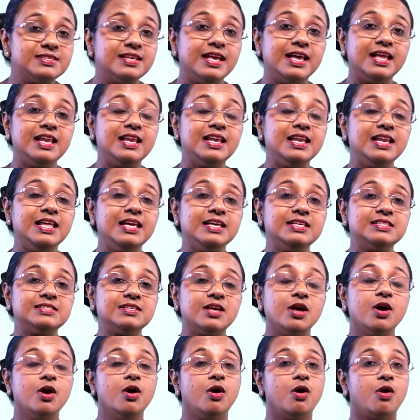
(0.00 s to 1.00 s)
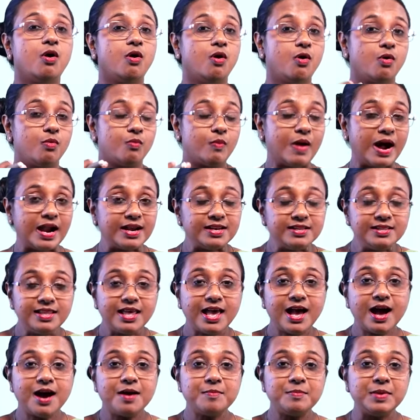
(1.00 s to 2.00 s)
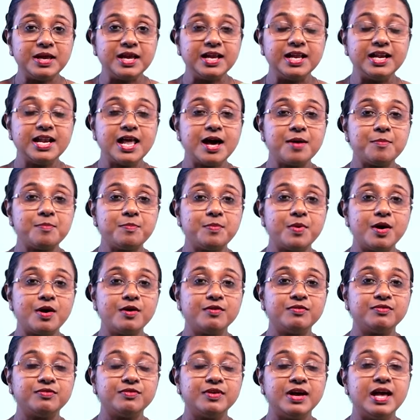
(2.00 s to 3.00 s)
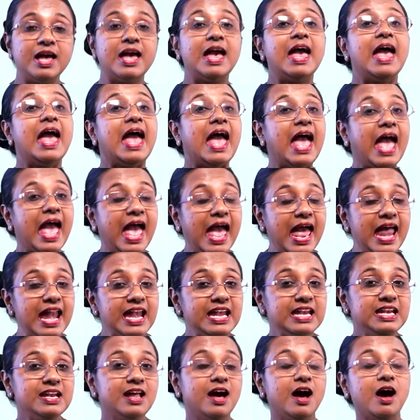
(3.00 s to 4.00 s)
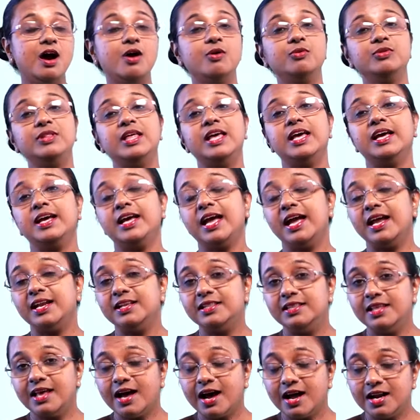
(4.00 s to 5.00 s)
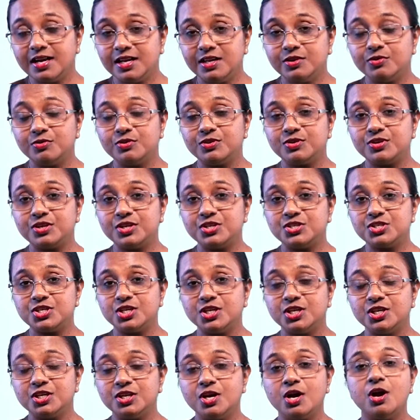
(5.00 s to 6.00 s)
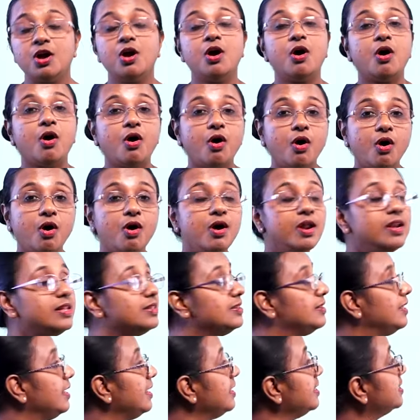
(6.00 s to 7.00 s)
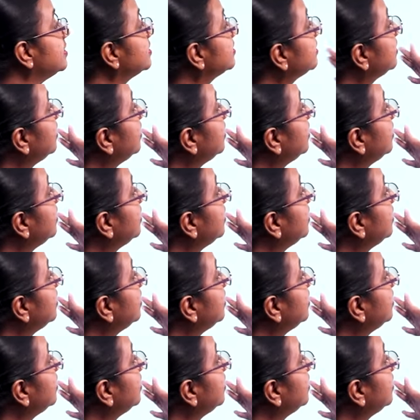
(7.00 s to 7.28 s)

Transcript: cell is or what they are made up of and how they get their nutrition. All these